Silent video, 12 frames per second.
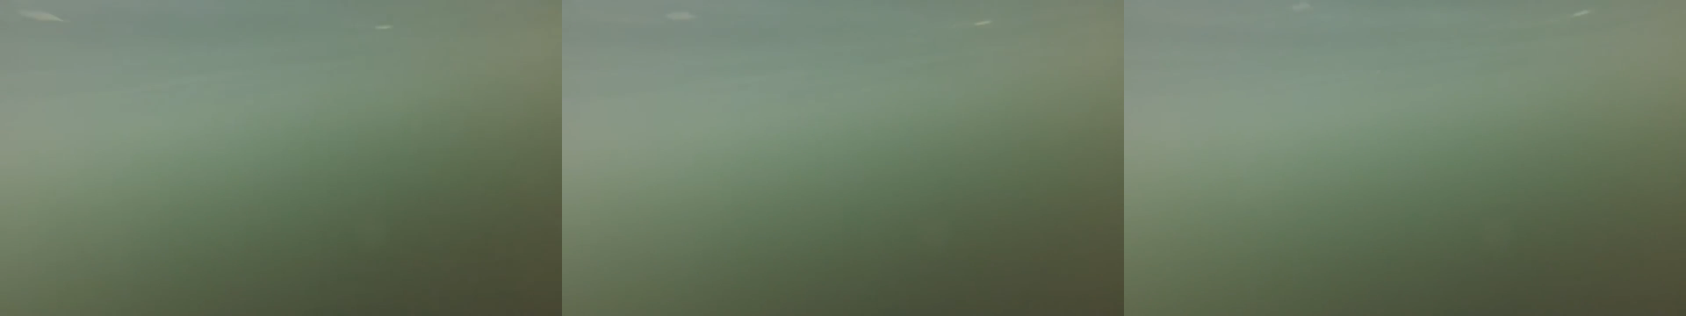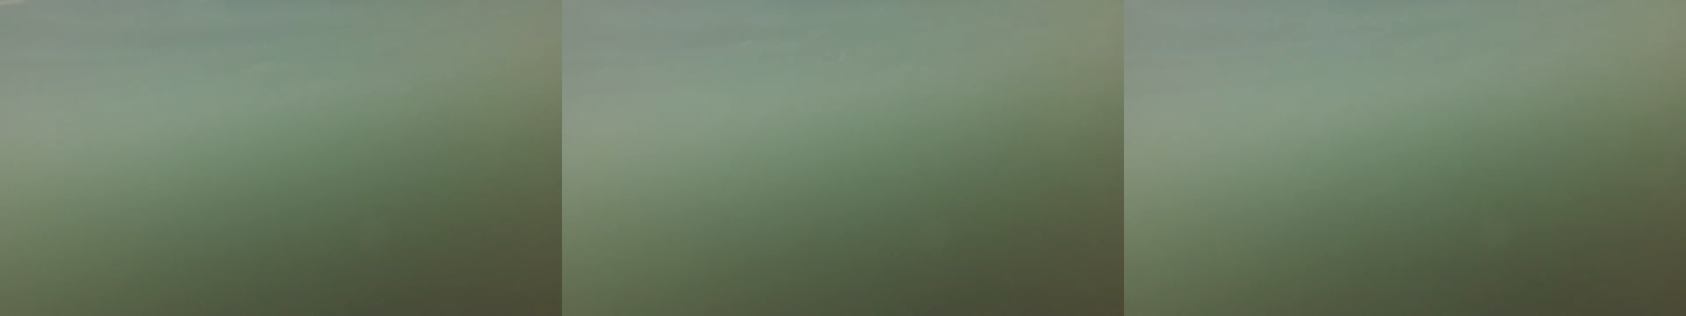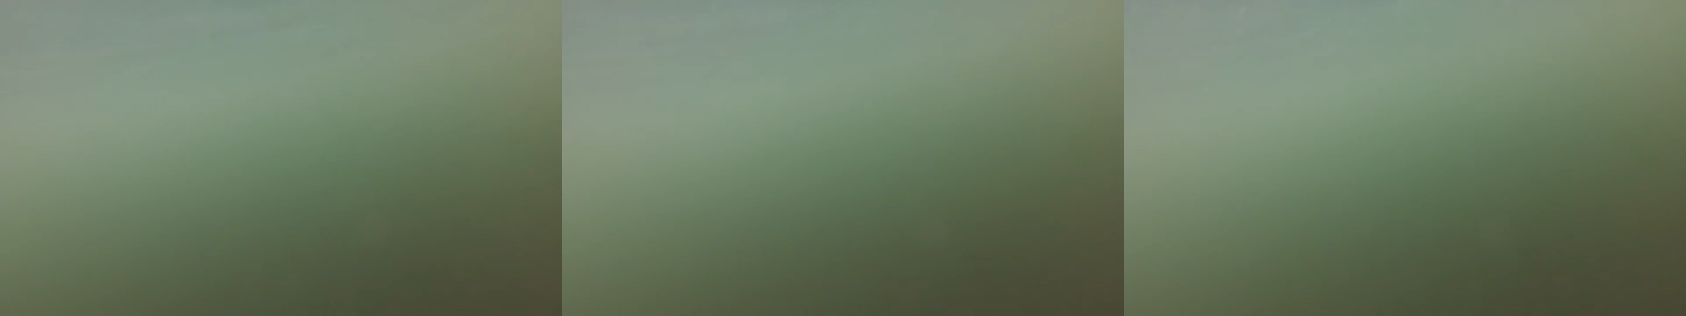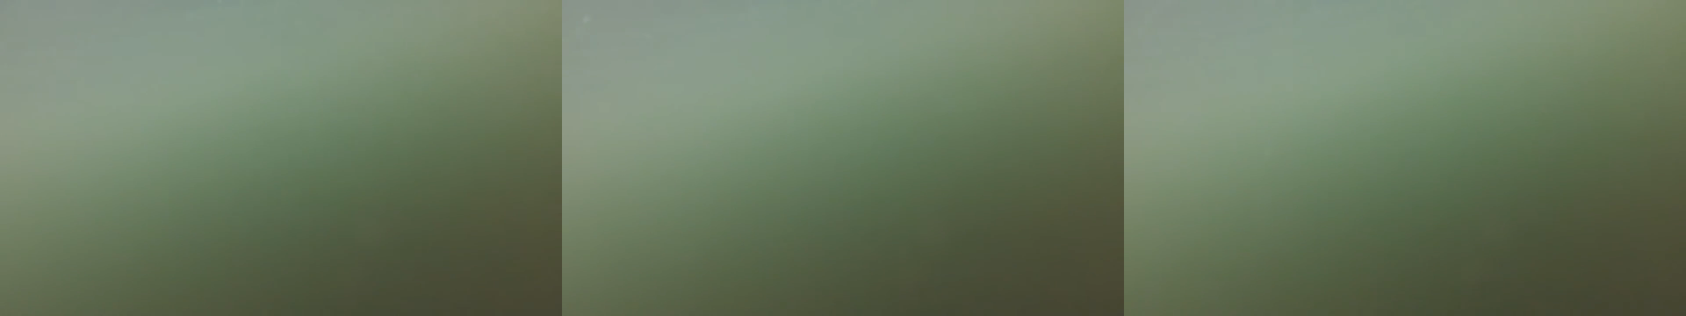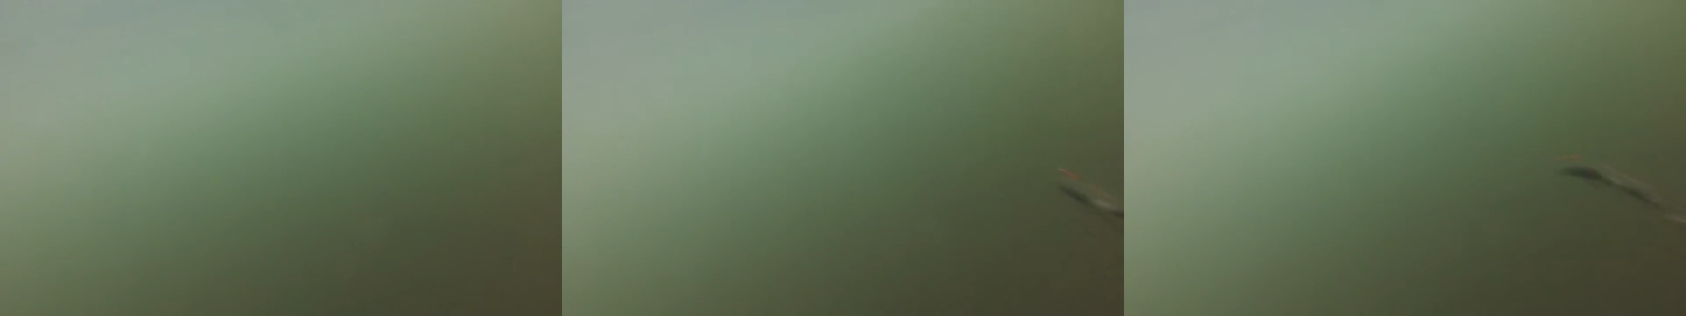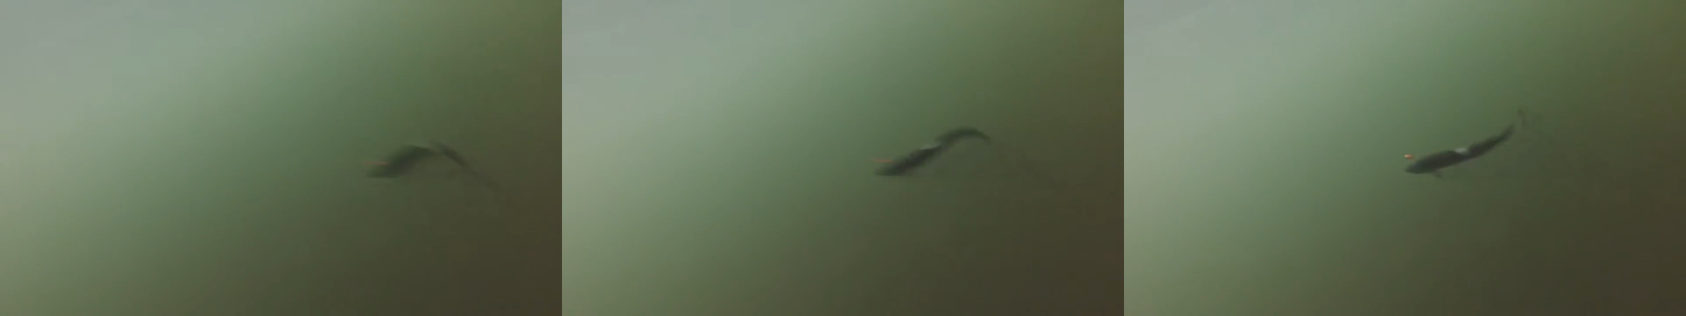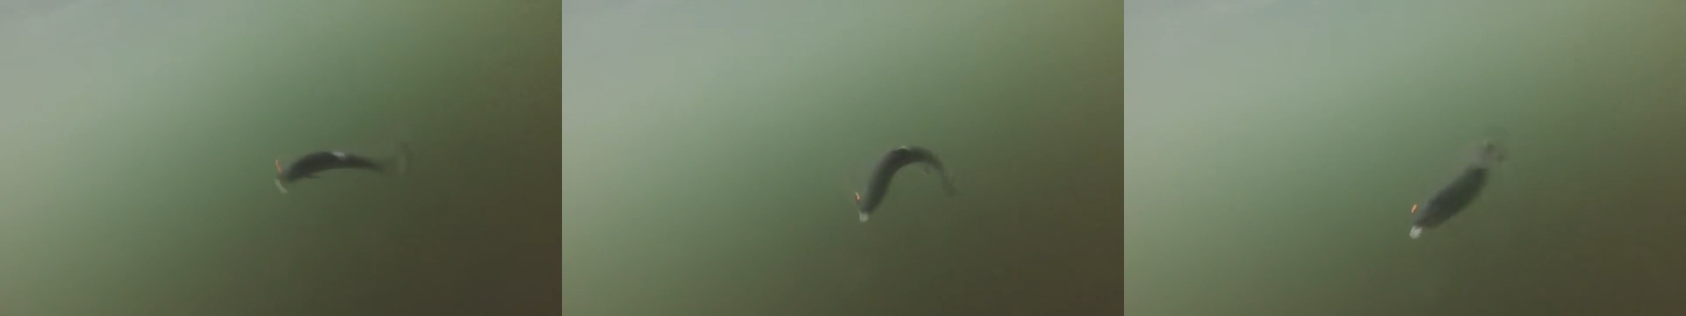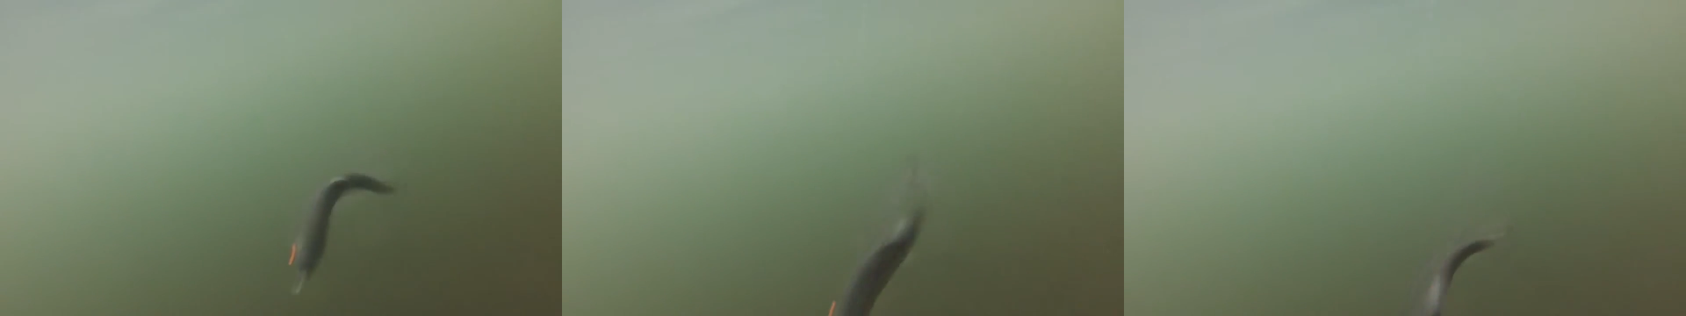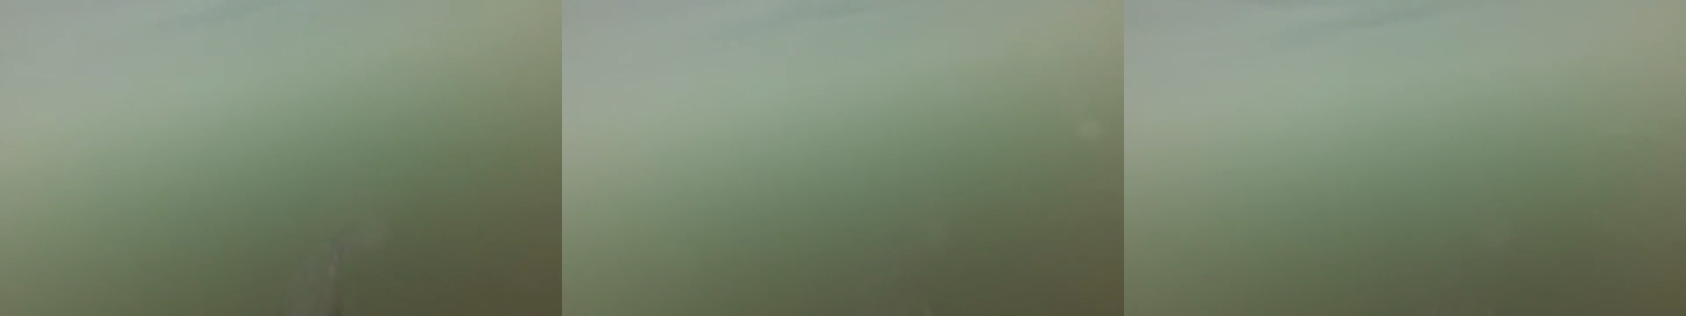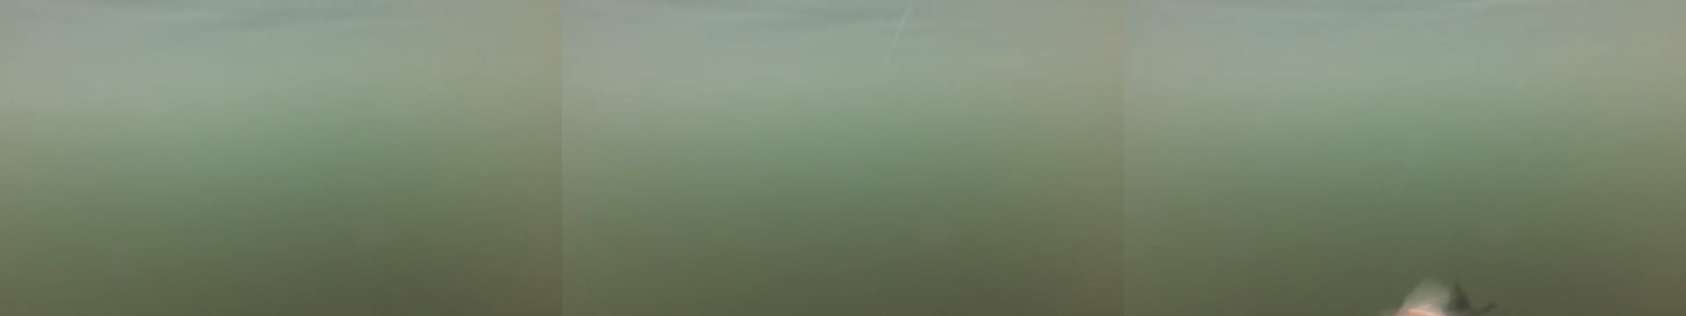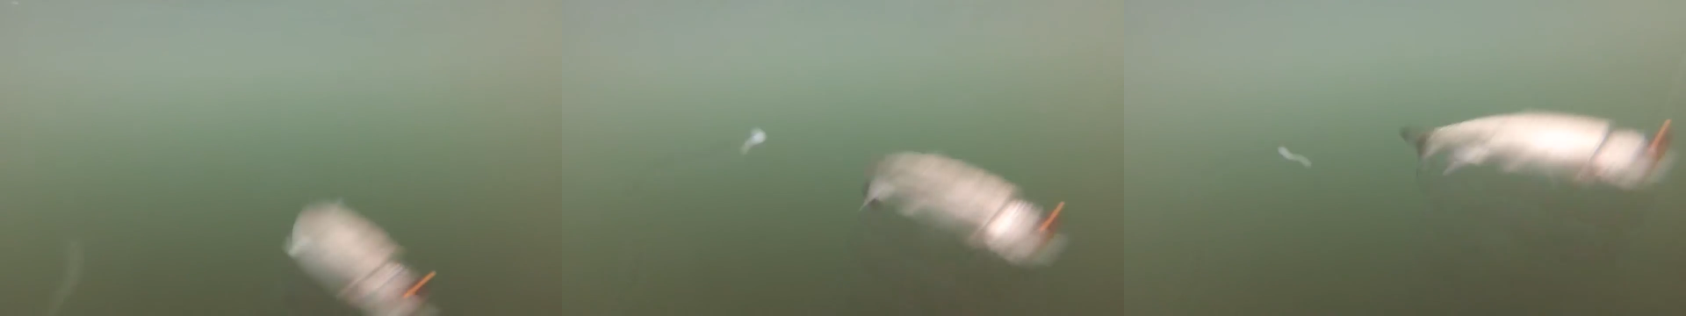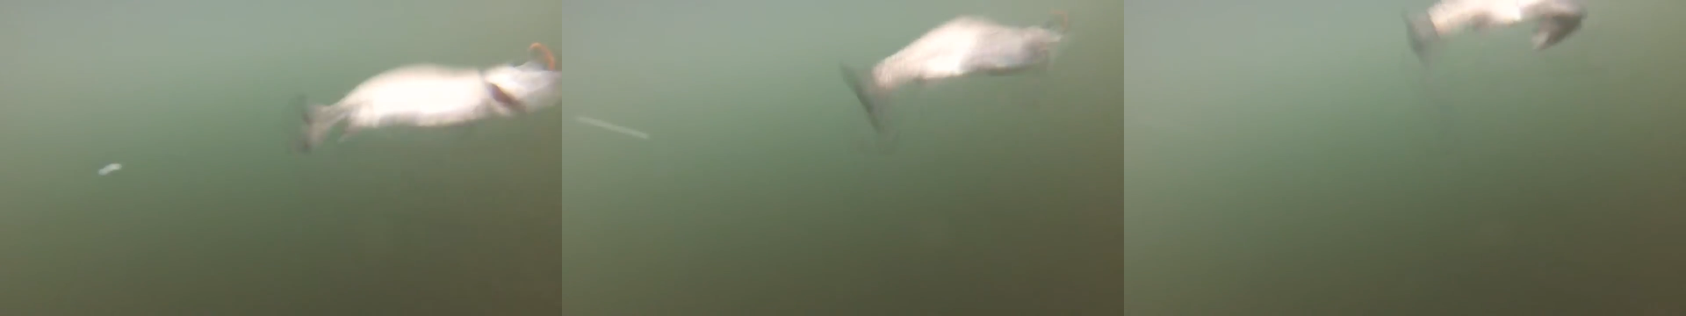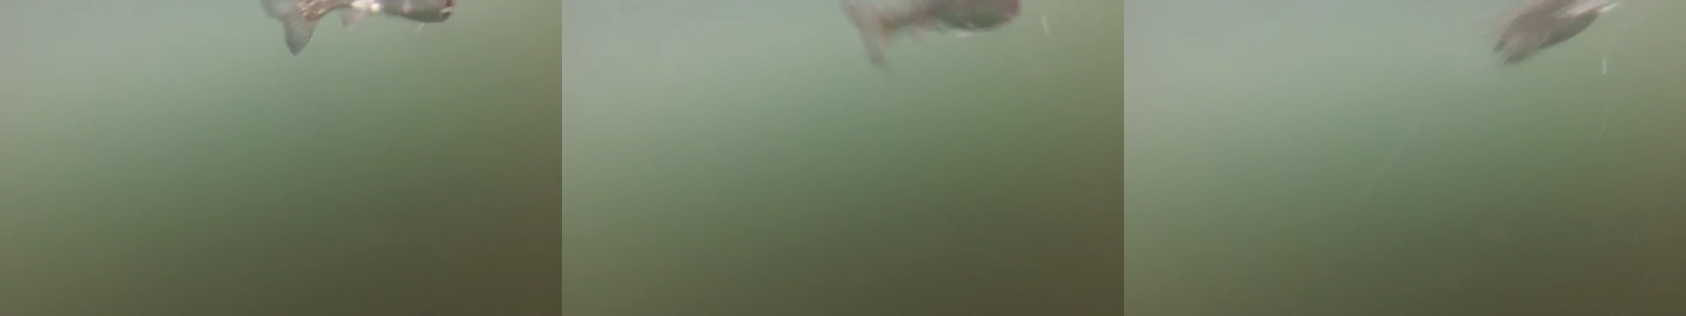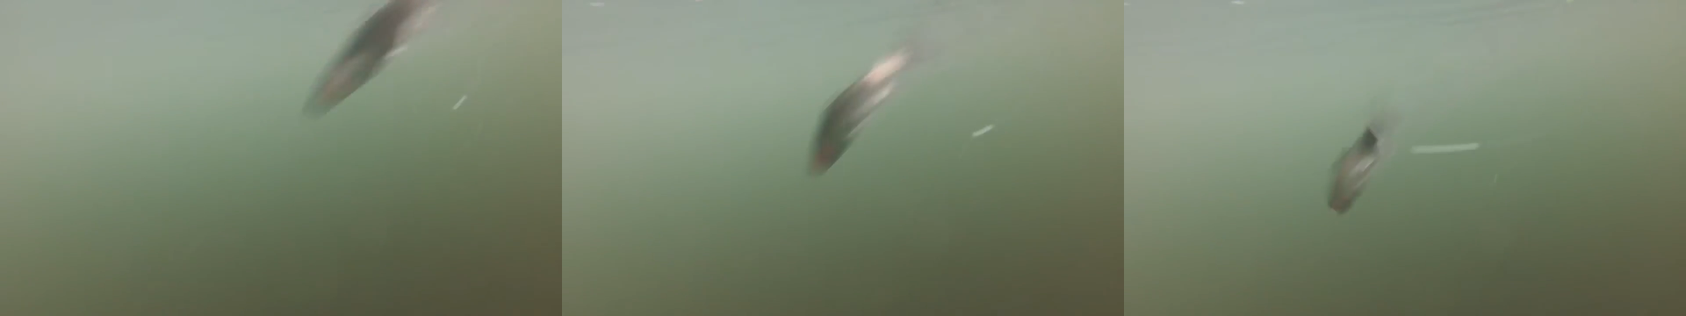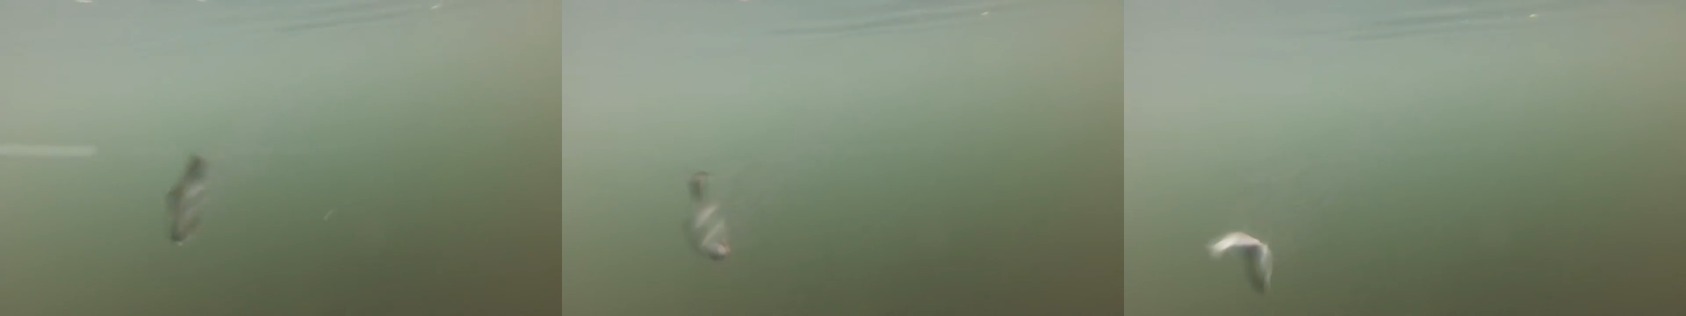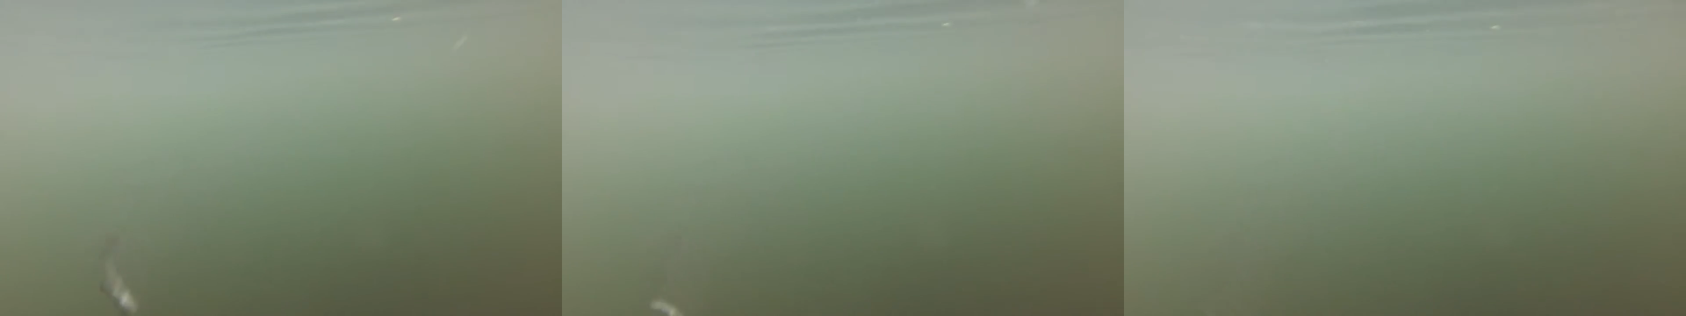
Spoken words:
(no speaker visible)